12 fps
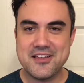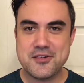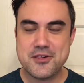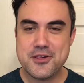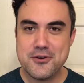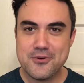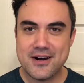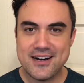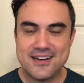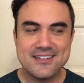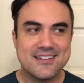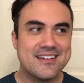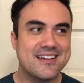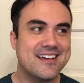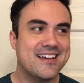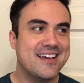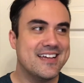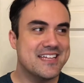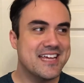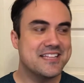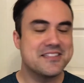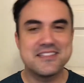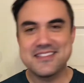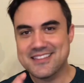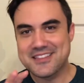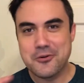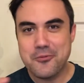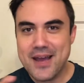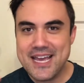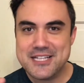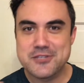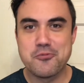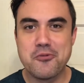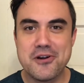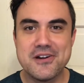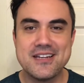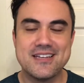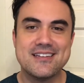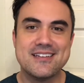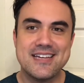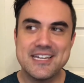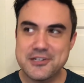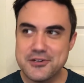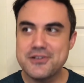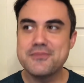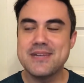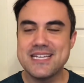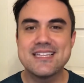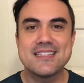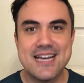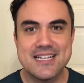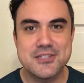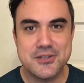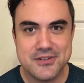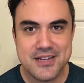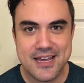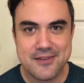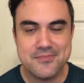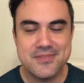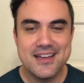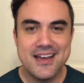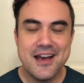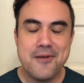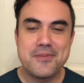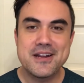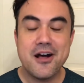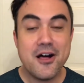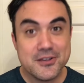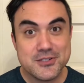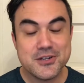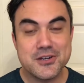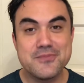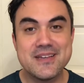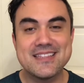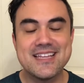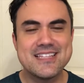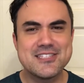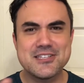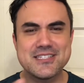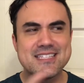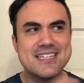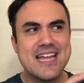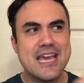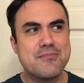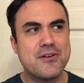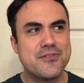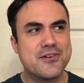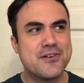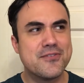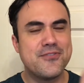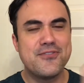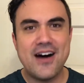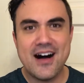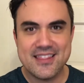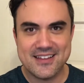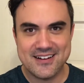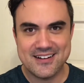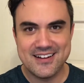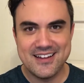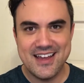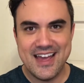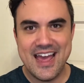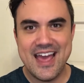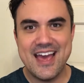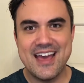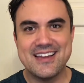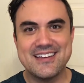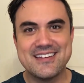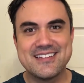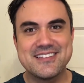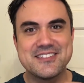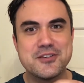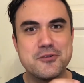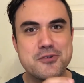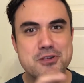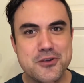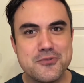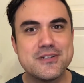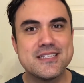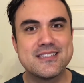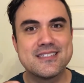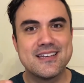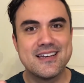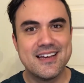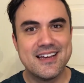Shua, the way it's worded, it could mean that that's her name, but it also could mean that's just the name of her father. And so Shua's